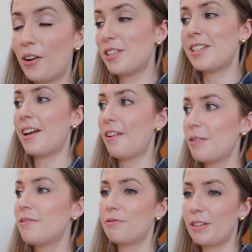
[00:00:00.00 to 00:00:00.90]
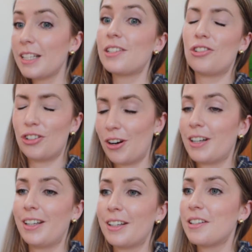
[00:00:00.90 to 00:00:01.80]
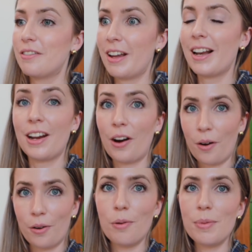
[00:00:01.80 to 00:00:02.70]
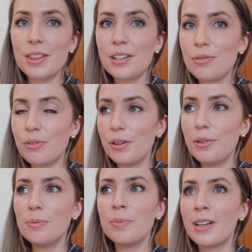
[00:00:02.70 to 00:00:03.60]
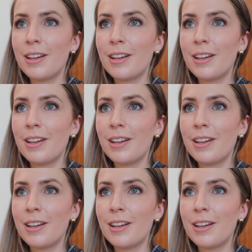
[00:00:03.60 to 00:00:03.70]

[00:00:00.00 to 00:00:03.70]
Honestly, I've been really struggling to feel at home in this room